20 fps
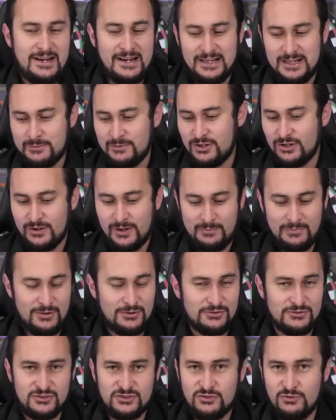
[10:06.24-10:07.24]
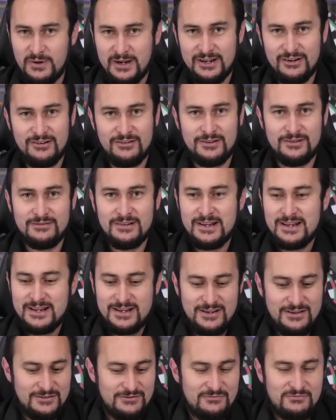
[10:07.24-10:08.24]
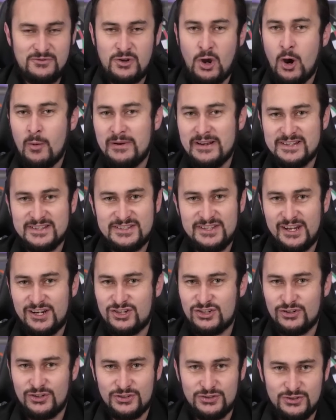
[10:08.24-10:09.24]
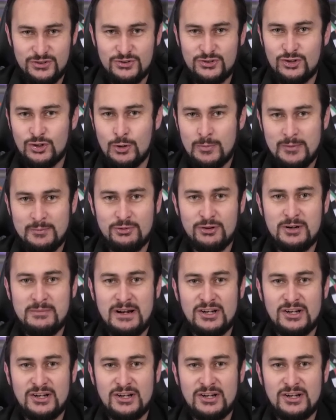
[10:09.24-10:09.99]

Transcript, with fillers: hitting me up on Twitter and comment section on YouTube and pretty